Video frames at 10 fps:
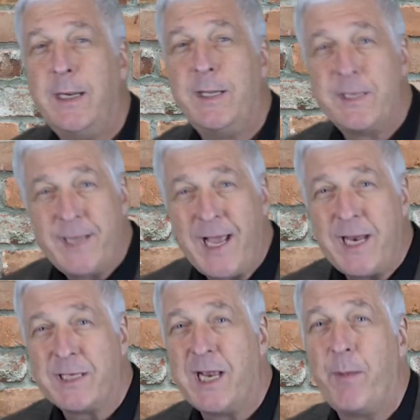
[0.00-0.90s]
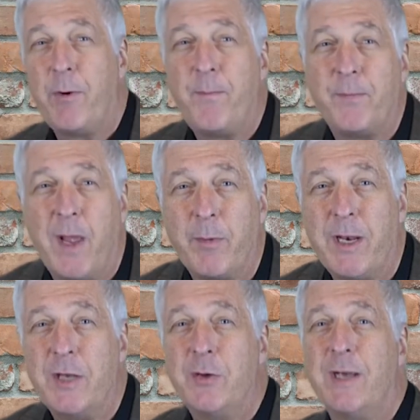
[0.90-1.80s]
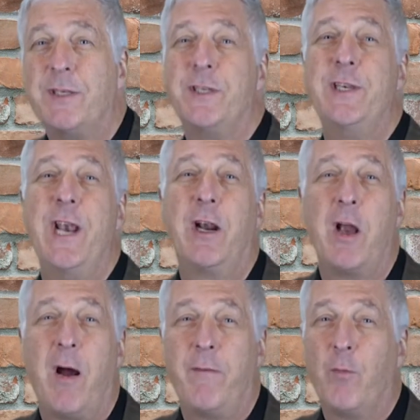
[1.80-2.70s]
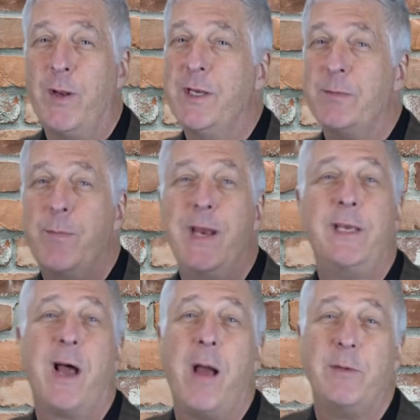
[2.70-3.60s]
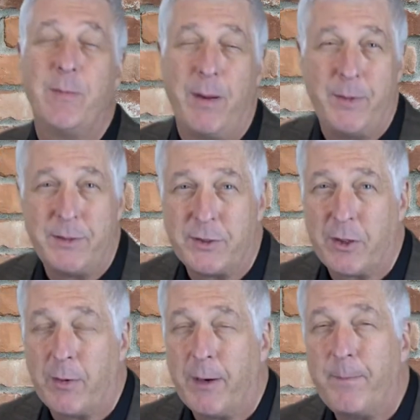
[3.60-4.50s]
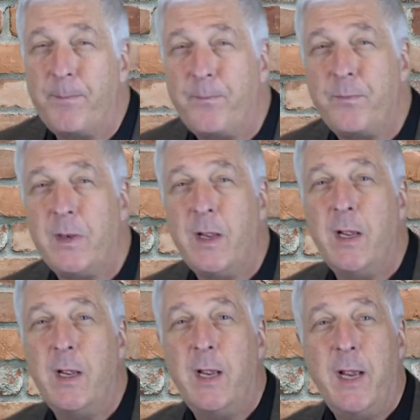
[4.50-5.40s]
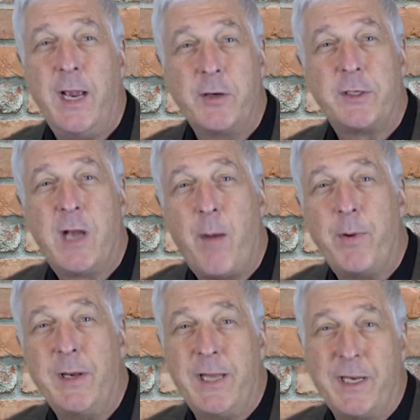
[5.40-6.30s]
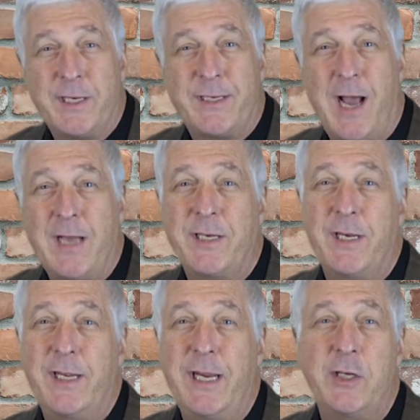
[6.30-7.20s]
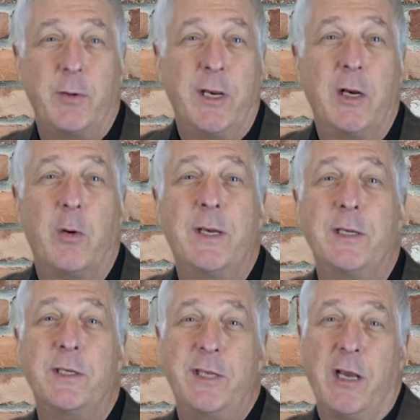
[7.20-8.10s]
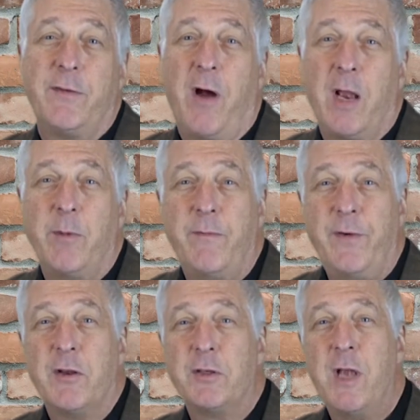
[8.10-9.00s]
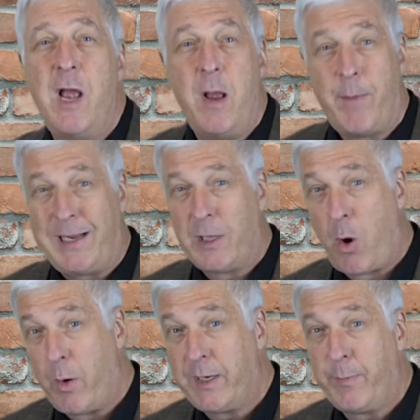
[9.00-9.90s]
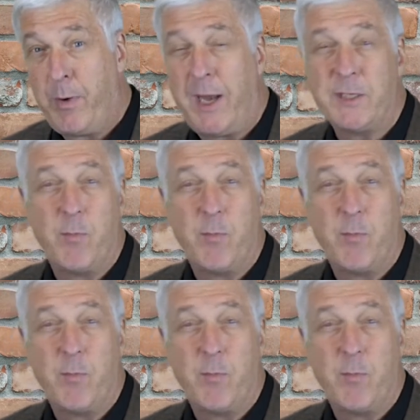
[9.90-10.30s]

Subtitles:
In the second example, I'm going to address a scenario I've witnessed many times in my business career. Here's a company that decides it needs to increase its sales volume and feels by lowering the price,